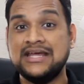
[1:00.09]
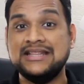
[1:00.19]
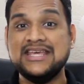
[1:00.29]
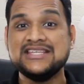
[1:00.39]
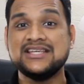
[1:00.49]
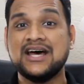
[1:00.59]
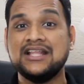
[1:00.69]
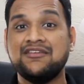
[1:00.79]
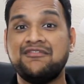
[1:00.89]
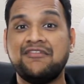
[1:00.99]
These are
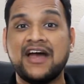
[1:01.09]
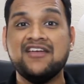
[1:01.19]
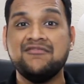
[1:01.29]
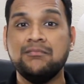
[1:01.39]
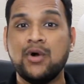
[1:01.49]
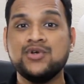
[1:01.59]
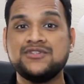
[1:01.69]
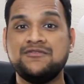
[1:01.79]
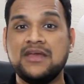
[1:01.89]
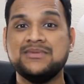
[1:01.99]
the 5 most
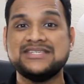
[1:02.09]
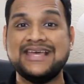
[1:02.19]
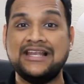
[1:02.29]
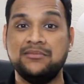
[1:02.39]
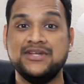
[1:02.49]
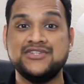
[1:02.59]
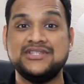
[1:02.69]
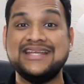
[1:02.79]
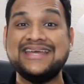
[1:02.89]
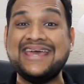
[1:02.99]
famous elements
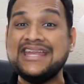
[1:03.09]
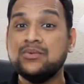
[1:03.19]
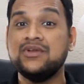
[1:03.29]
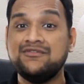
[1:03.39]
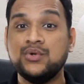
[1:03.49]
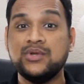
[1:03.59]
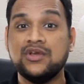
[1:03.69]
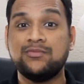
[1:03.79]
that anyone viewing your